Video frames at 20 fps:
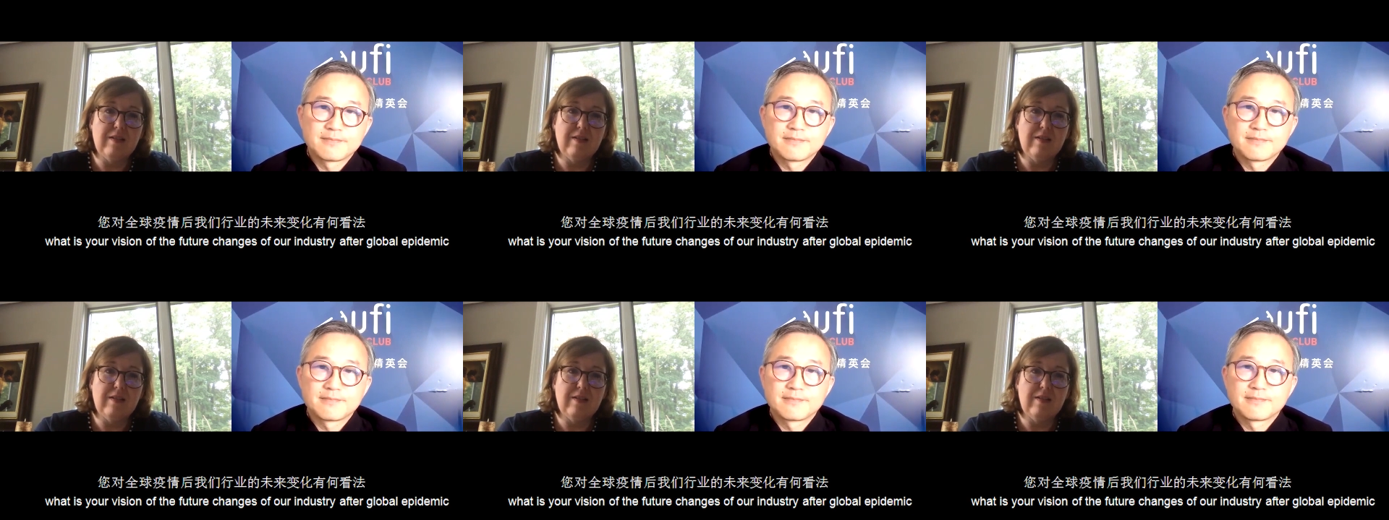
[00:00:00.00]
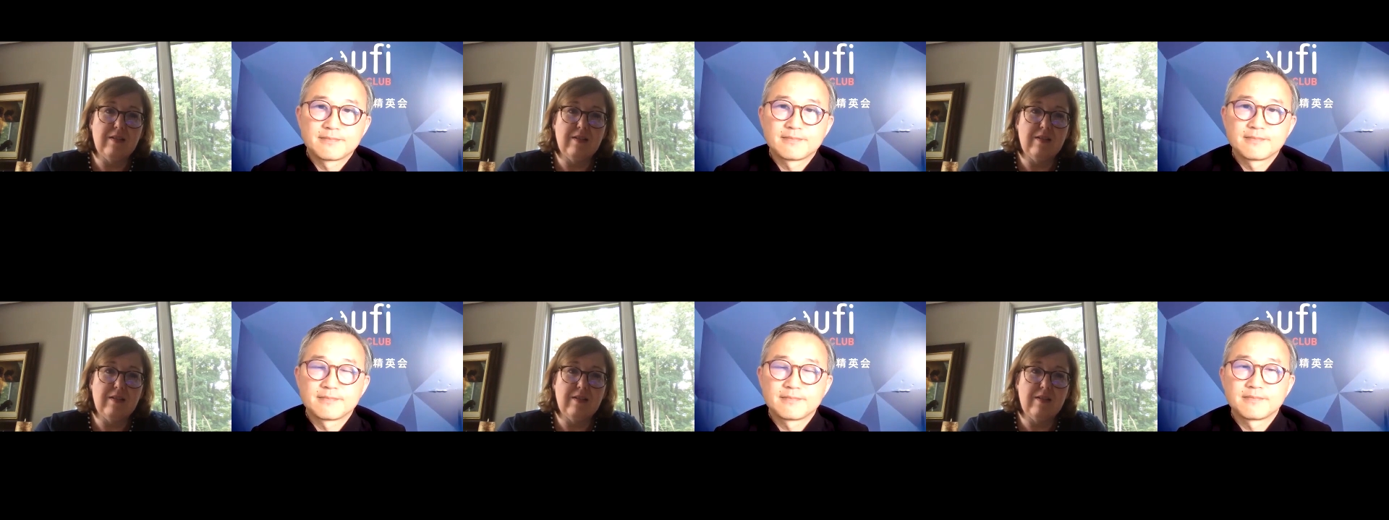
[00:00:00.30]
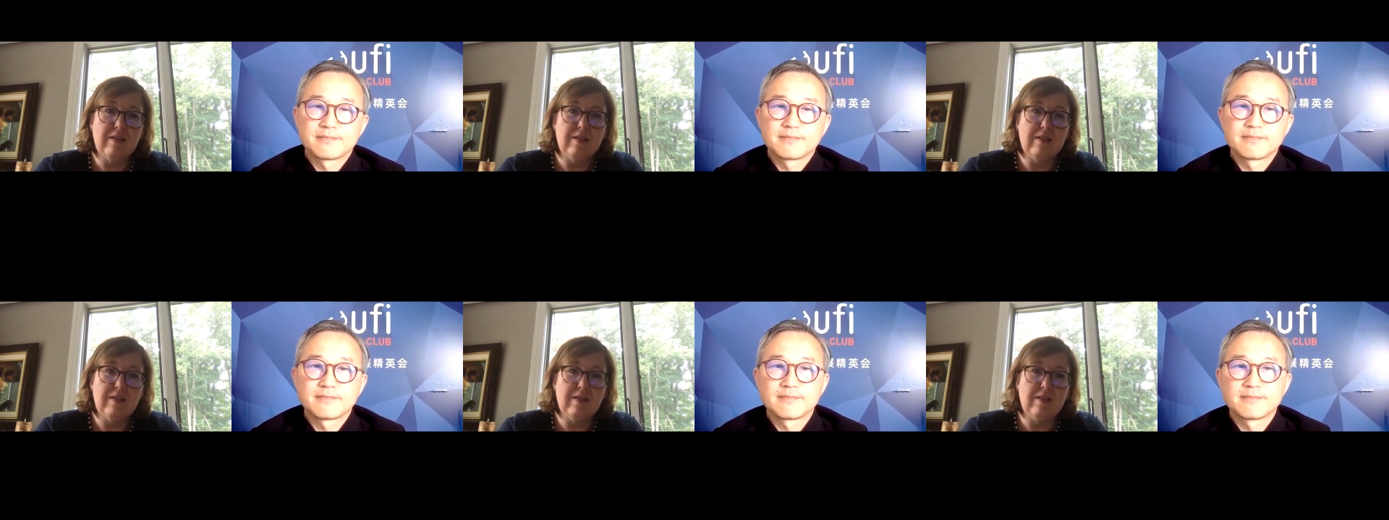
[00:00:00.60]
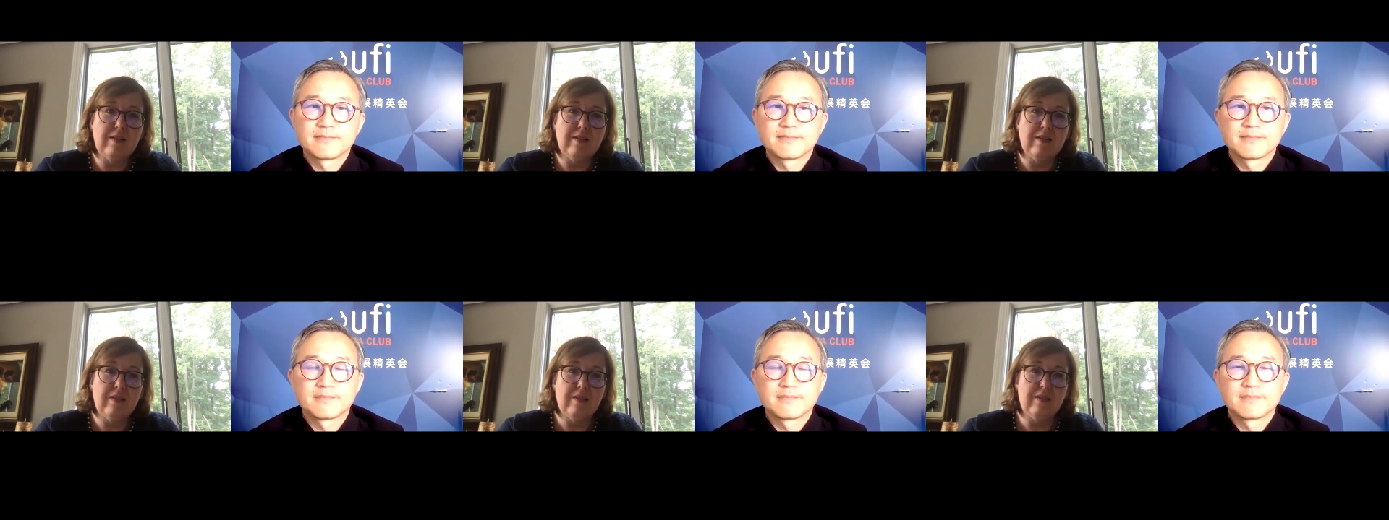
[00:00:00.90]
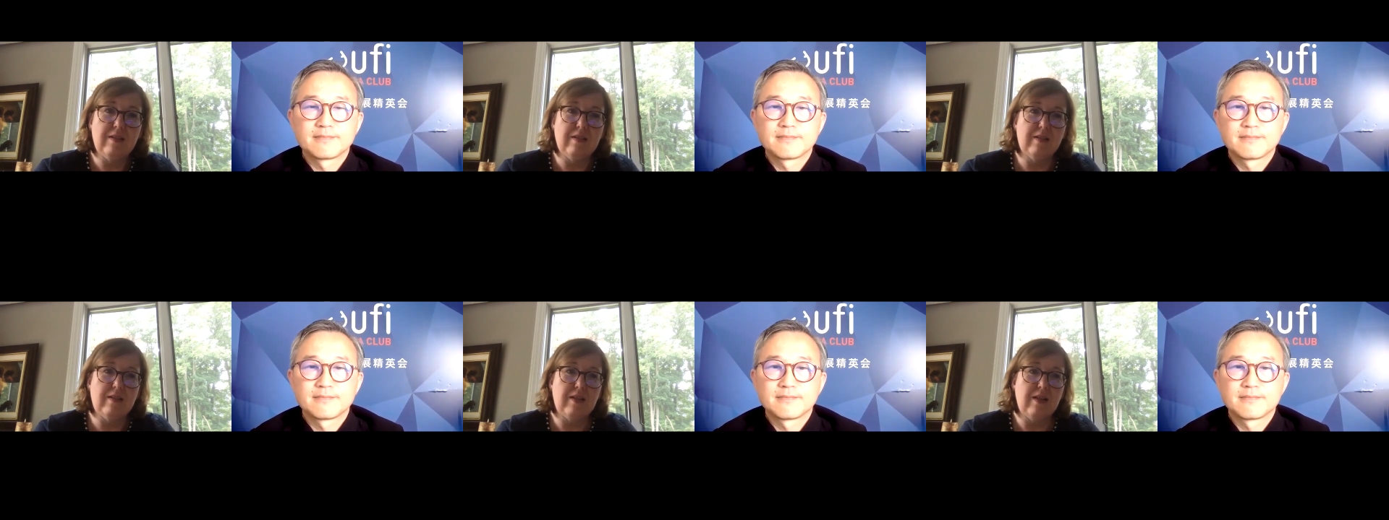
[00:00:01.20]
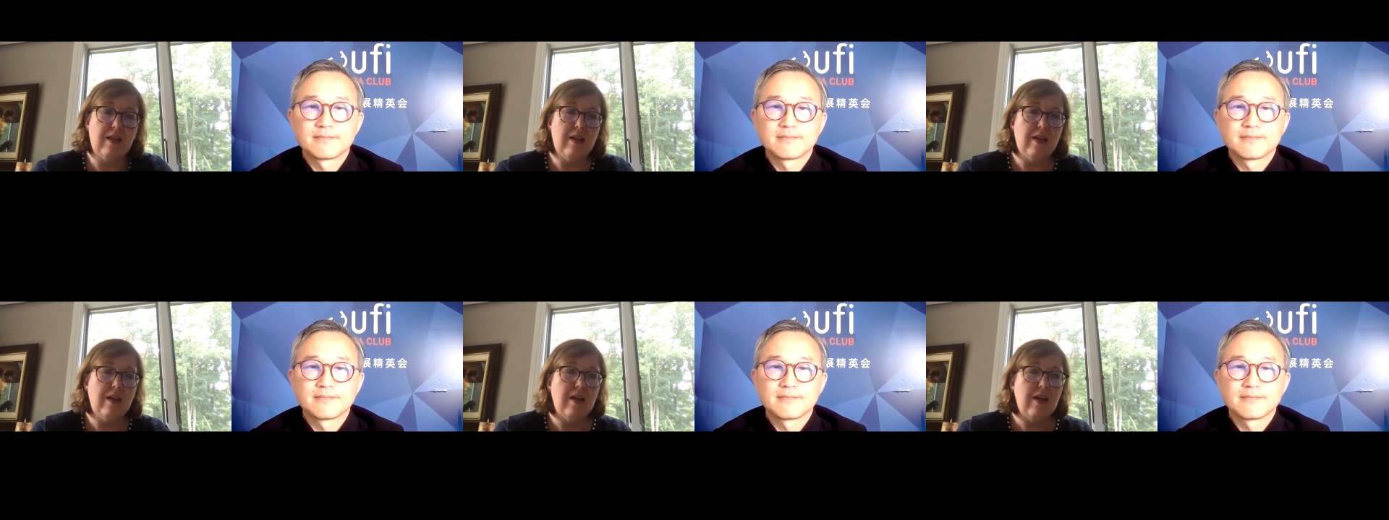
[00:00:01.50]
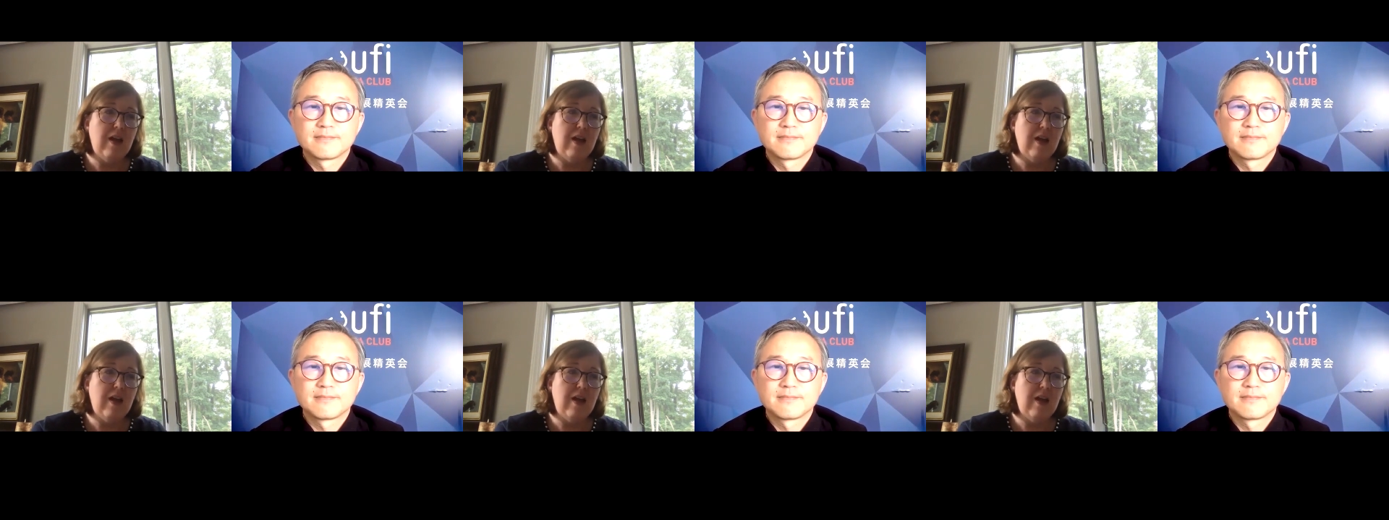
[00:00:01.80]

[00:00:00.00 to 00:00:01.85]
(silence)